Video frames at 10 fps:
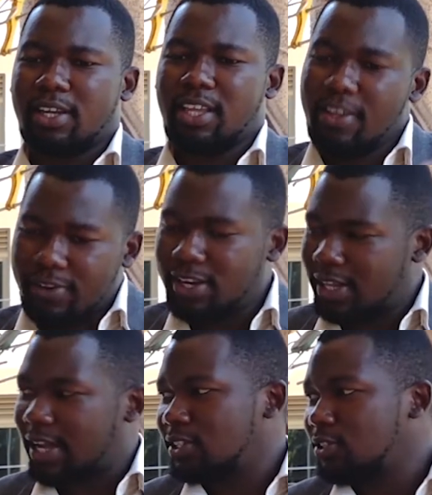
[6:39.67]
Even
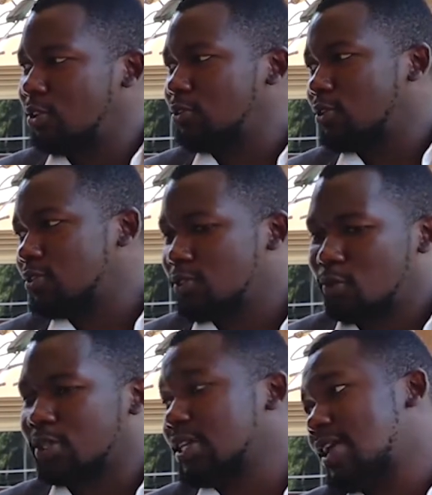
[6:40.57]
that did not
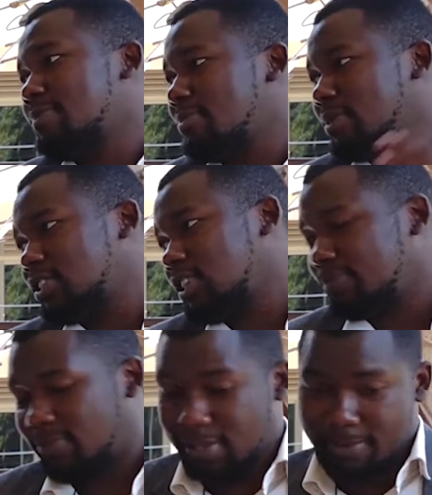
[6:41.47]
constitute non-membership.
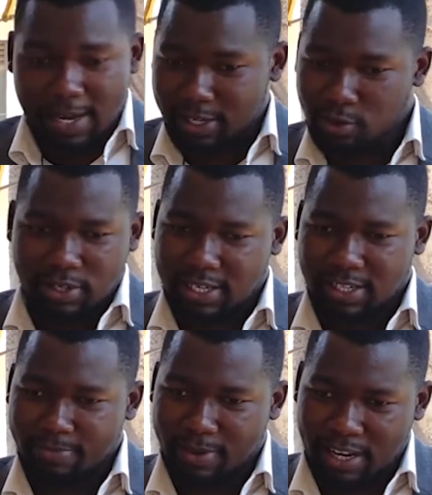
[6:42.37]
The man did not
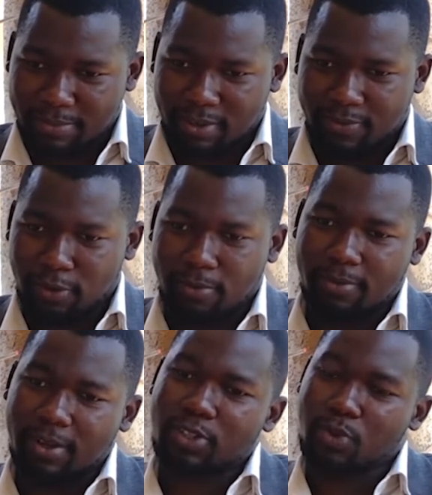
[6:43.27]
attend Parliament from
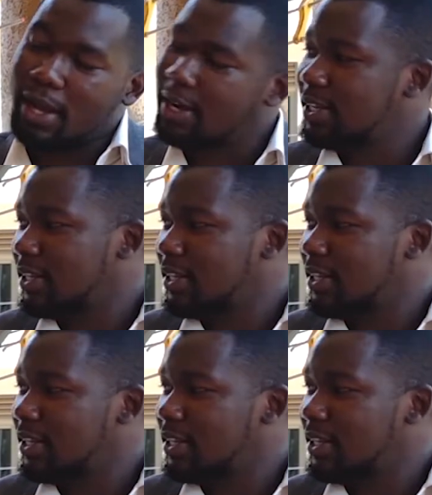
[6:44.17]
swearing